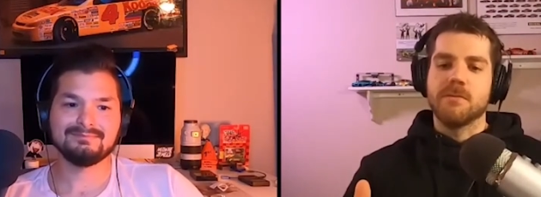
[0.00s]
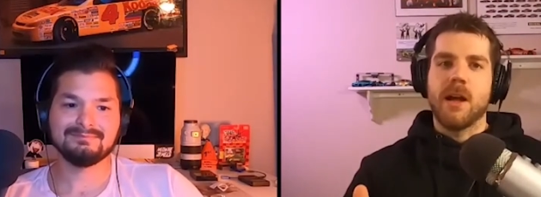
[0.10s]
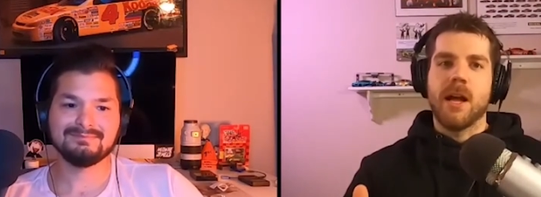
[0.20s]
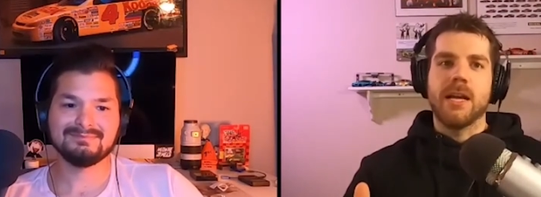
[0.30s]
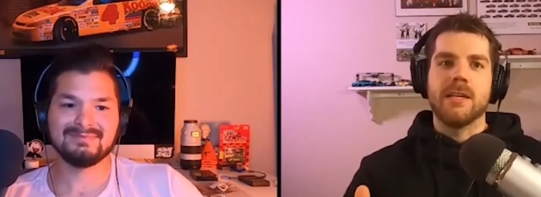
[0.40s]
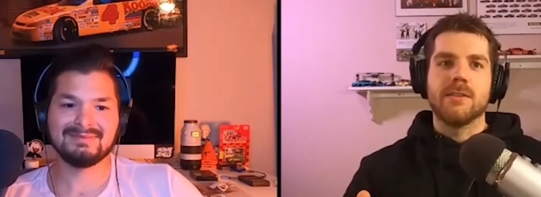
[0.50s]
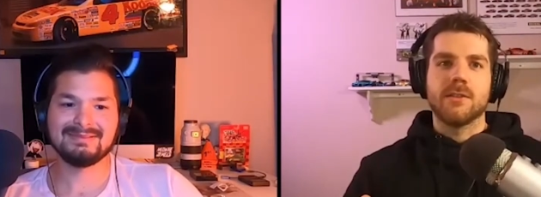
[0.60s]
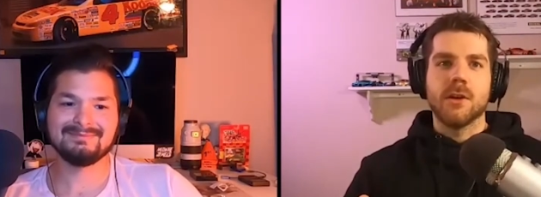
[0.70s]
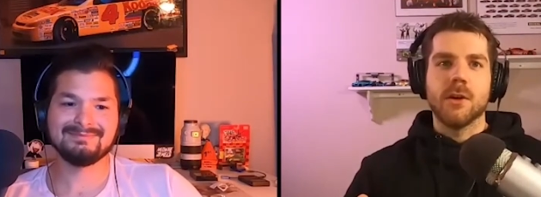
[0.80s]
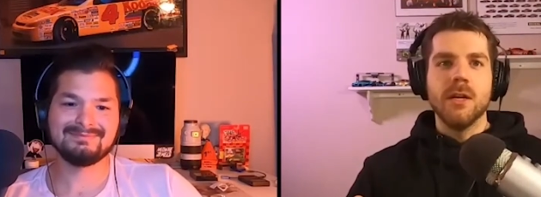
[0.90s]
Speaker 1: fine.
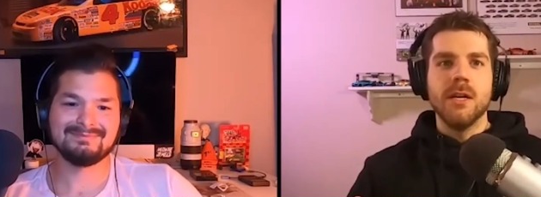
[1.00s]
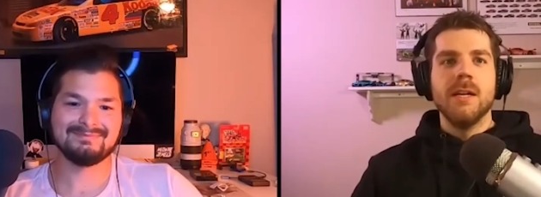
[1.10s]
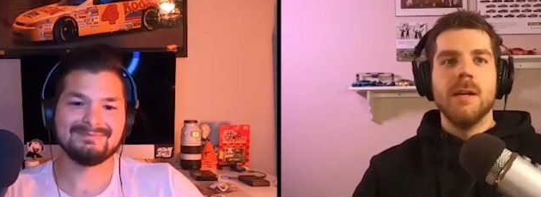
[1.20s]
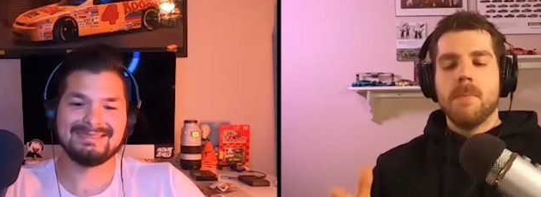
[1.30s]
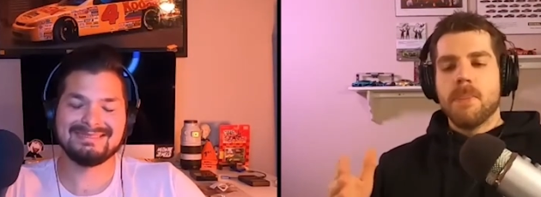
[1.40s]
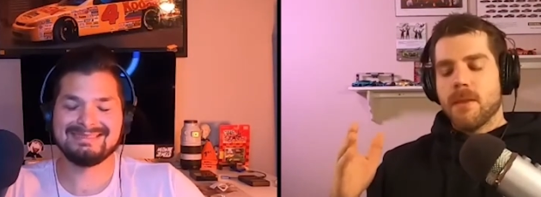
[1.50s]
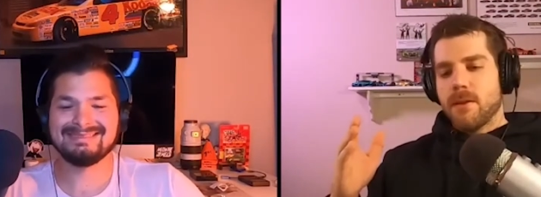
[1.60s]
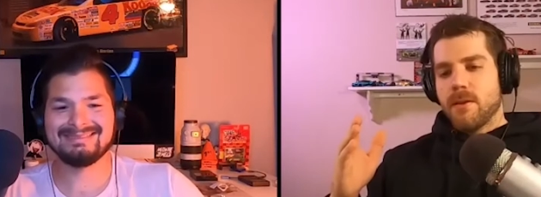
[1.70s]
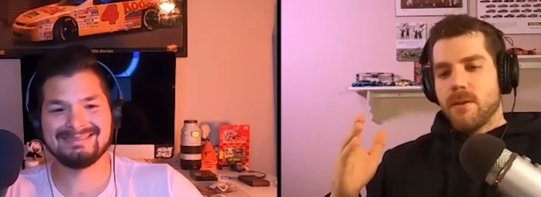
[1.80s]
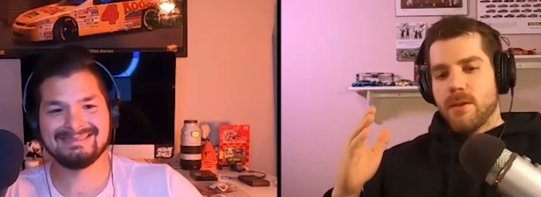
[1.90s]
So
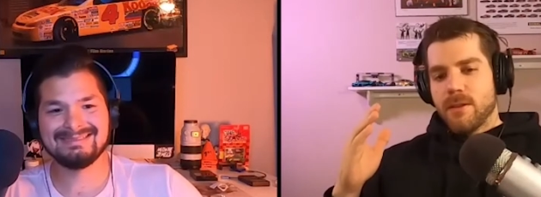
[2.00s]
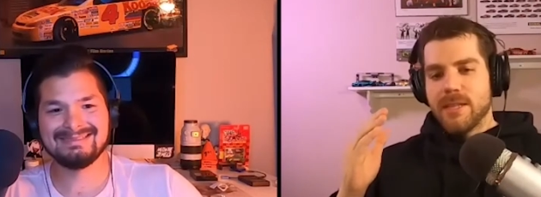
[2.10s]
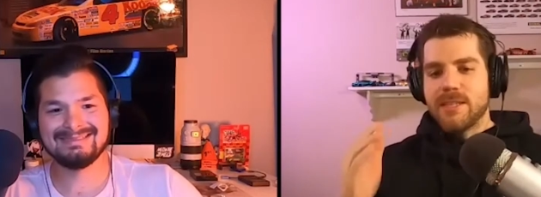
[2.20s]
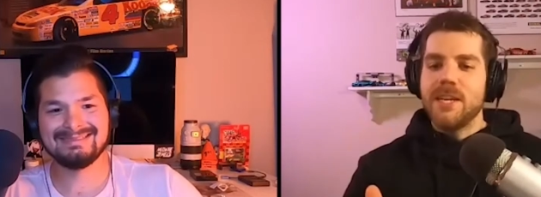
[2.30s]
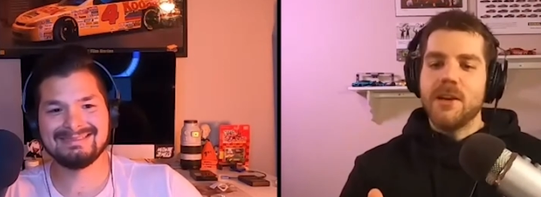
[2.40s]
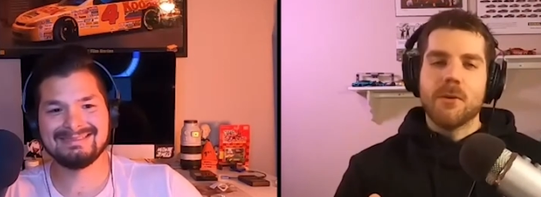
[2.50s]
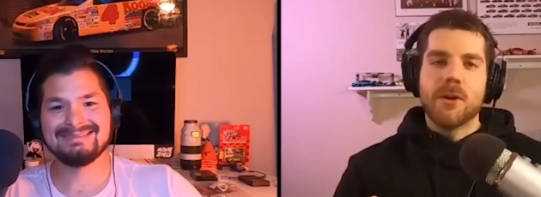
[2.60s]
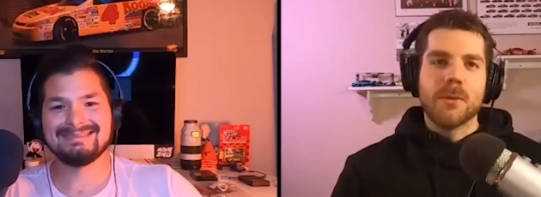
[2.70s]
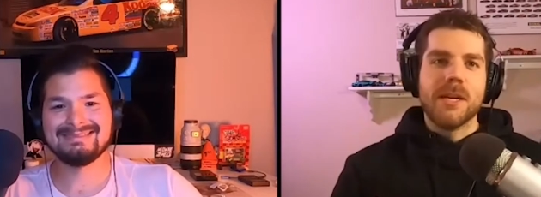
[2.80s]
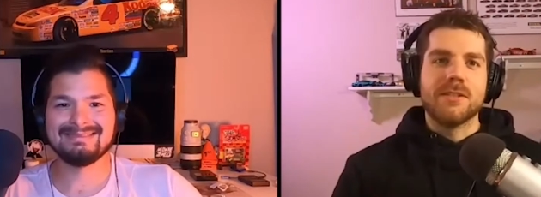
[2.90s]
let's get into
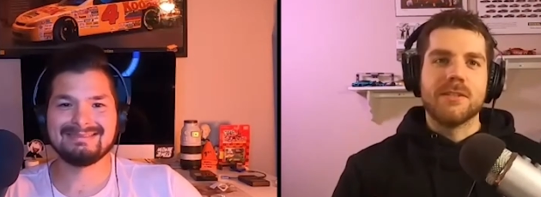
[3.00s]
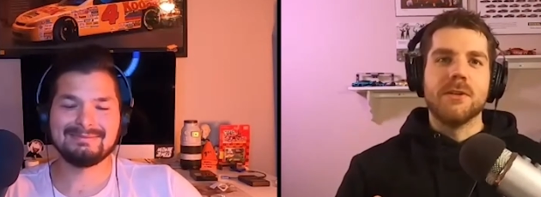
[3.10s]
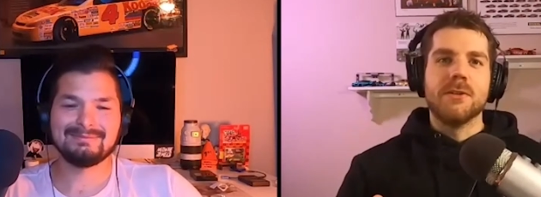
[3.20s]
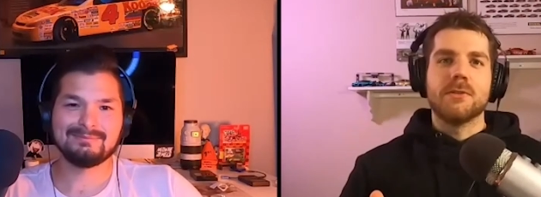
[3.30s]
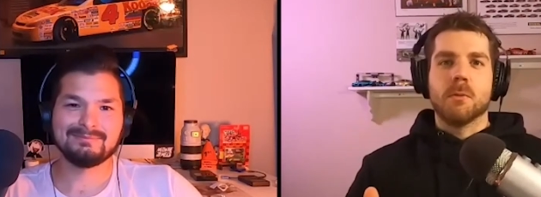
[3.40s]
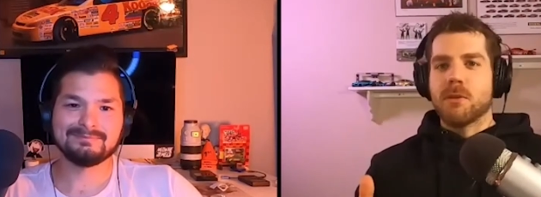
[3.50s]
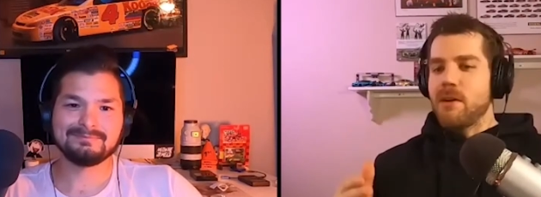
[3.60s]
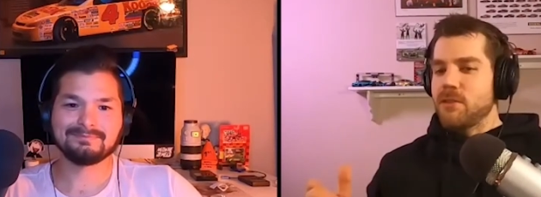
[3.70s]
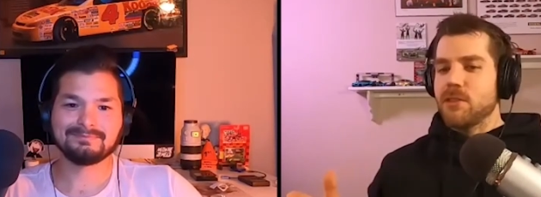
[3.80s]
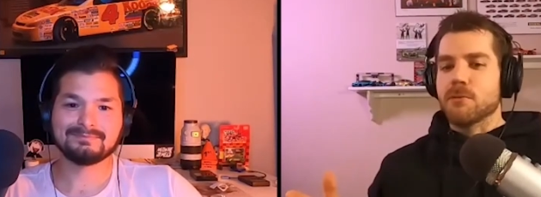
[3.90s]
our race notes. We'll
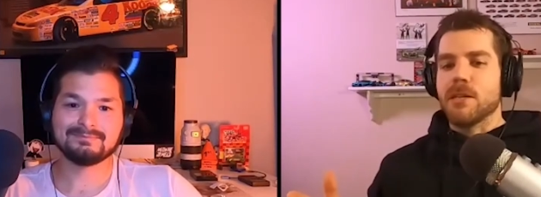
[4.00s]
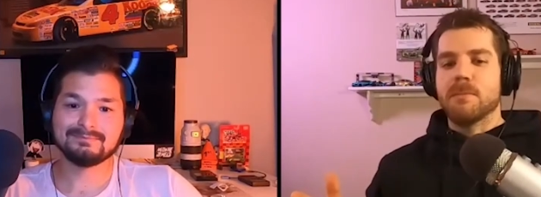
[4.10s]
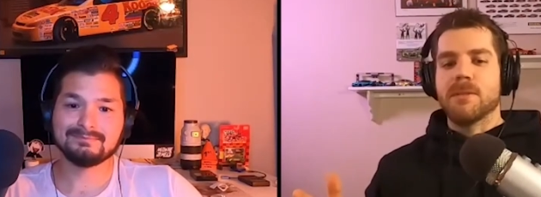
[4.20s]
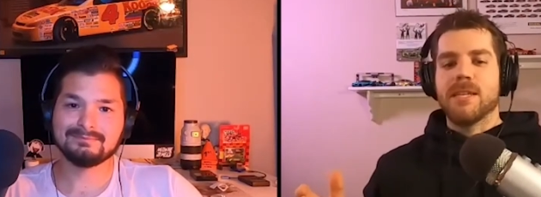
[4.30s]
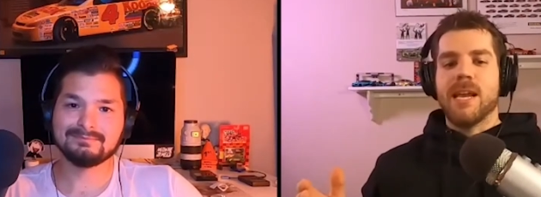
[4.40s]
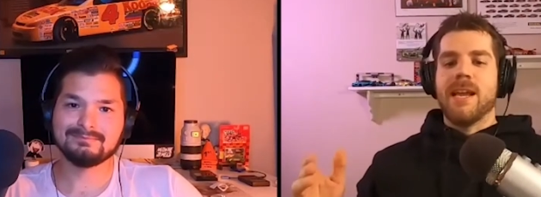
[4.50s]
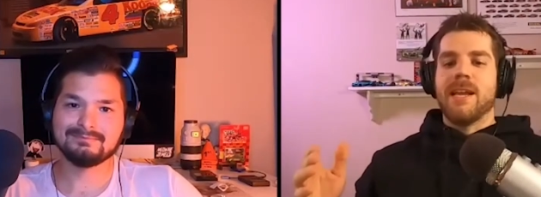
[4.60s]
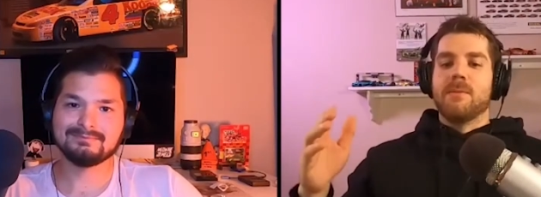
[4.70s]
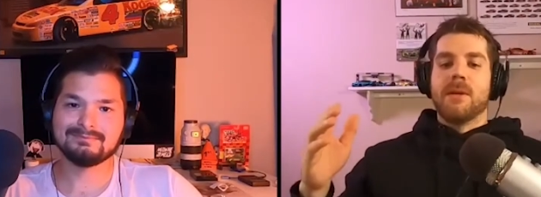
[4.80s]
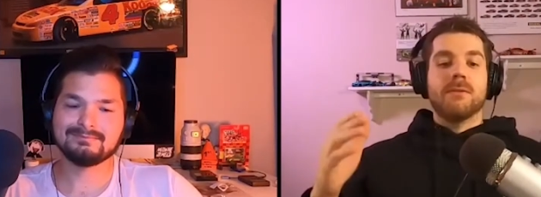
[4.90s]
preface this race by
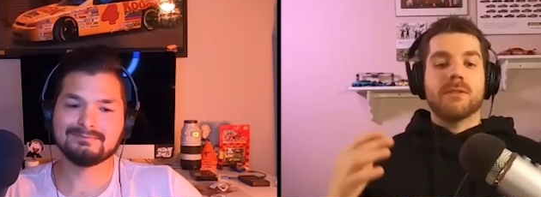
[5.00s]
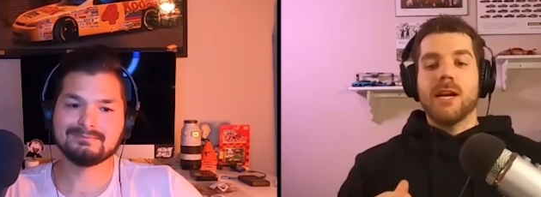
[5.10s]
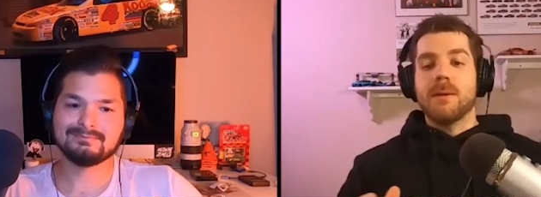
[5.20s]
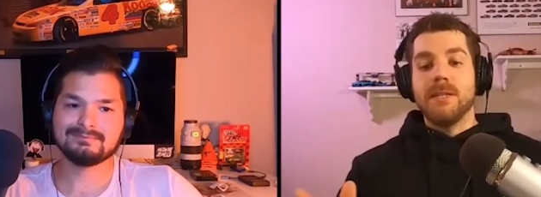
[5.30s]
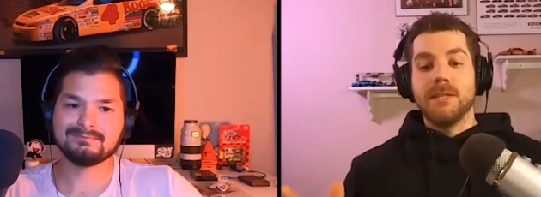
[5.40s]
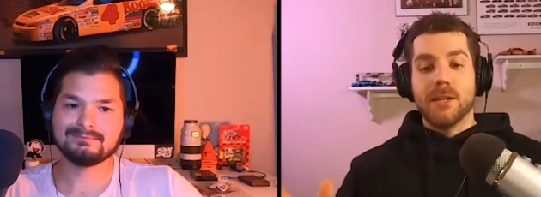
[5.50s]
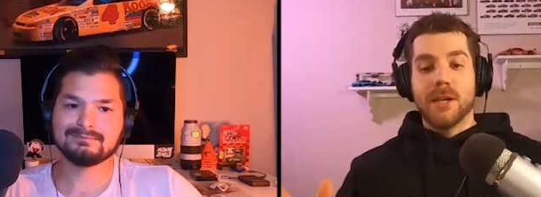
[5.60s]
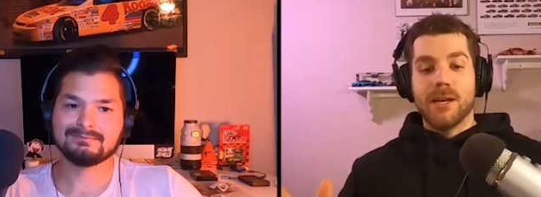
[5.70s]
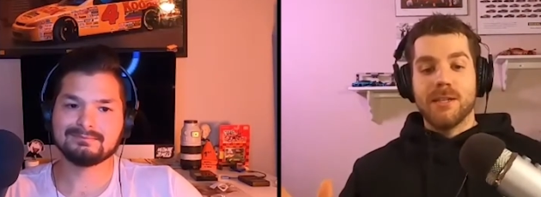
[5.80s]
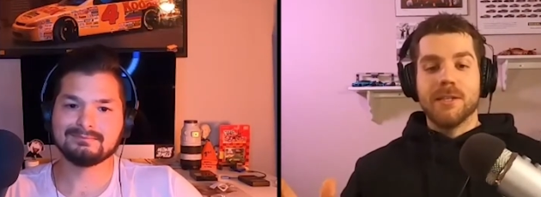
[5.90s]
saying we don't talk about these a
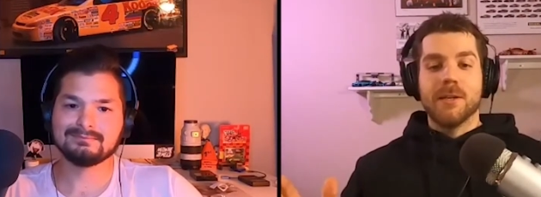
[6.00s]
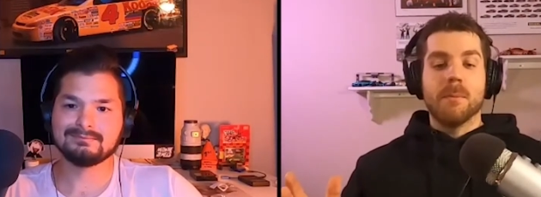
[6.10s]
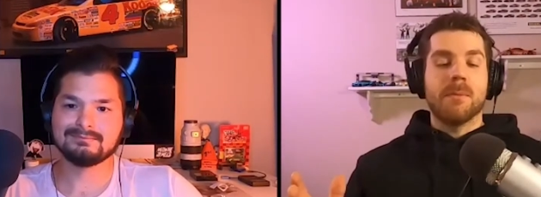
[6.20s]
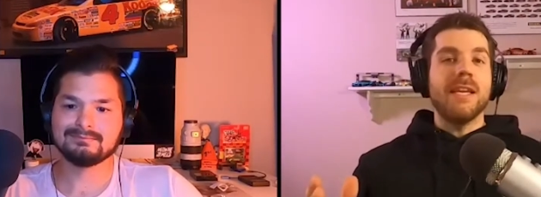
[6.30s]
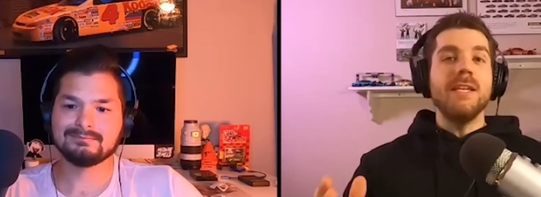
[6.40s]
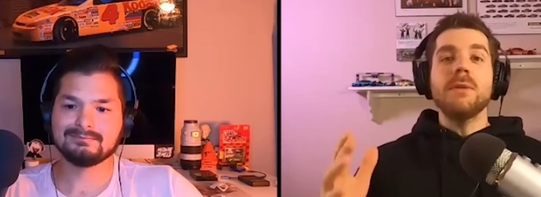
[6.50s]
lot in there, but they do a